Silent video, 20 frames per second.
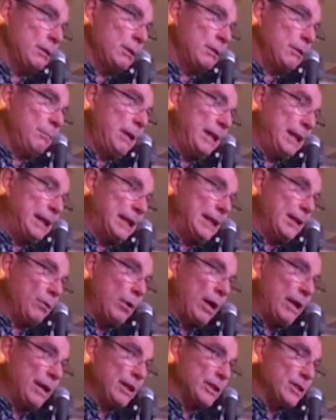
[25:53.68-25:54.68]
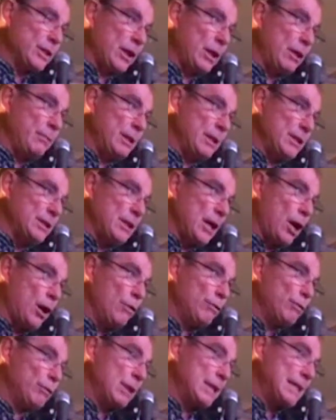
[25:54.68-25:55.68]
the Medicare waiting time is
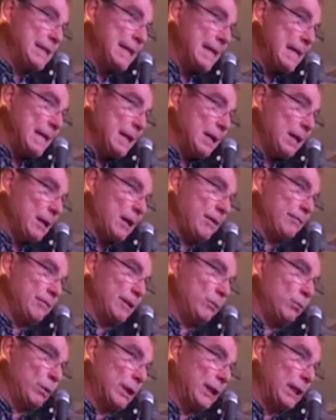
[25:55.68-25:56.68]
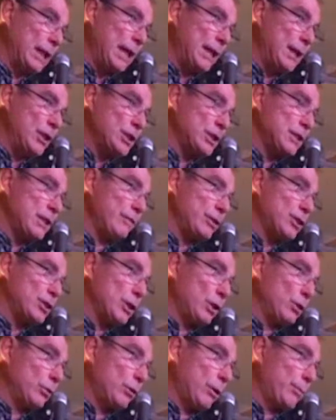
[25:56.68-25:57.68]
over a year. I have had one lady just have a
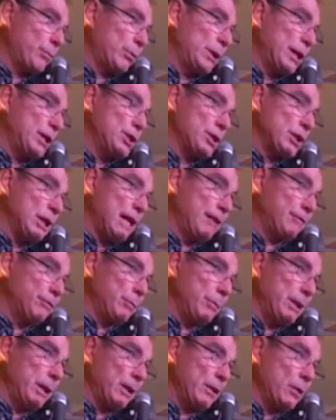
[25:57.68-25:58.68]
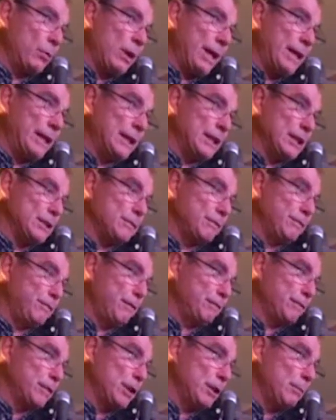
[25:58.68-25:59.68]
shoulder operation after being on the waiting list for
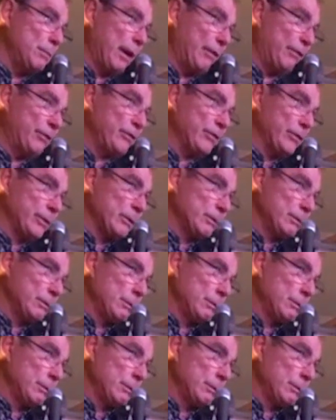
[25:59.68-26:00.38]
15 months.